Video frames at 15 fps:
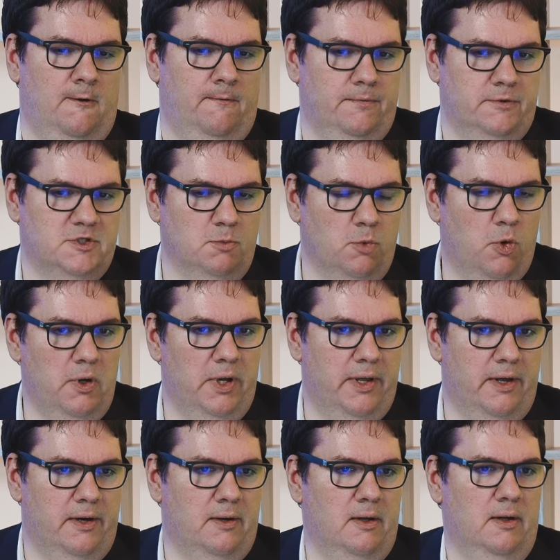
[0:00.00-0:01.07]

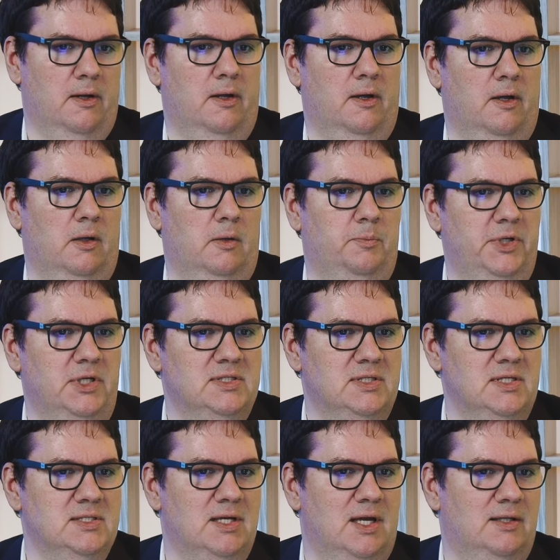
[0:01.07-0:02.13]
smaller
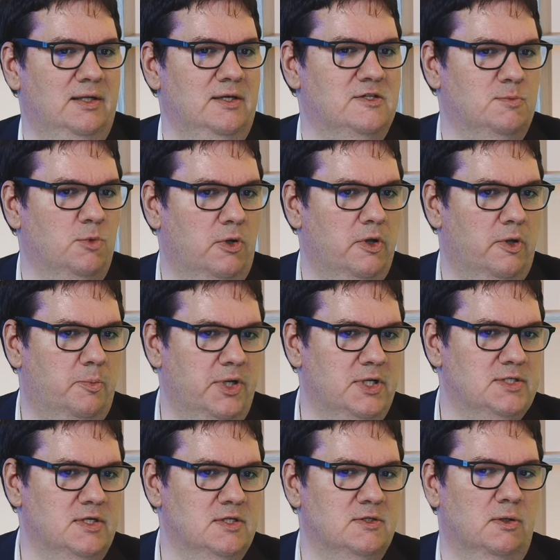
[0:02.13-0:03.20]
pieces, and these smaller
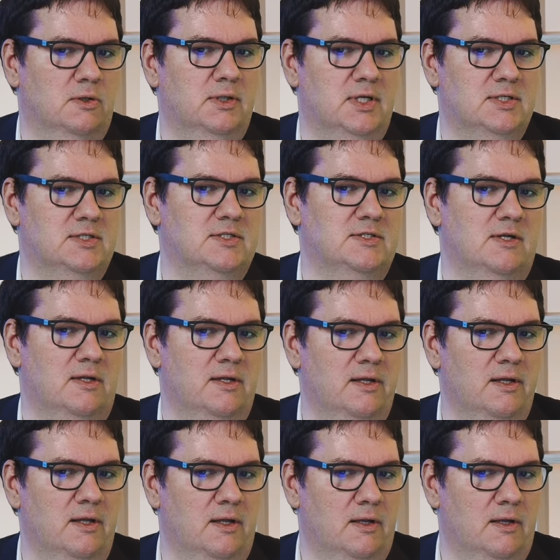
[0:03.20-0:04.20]
pieces not necessarily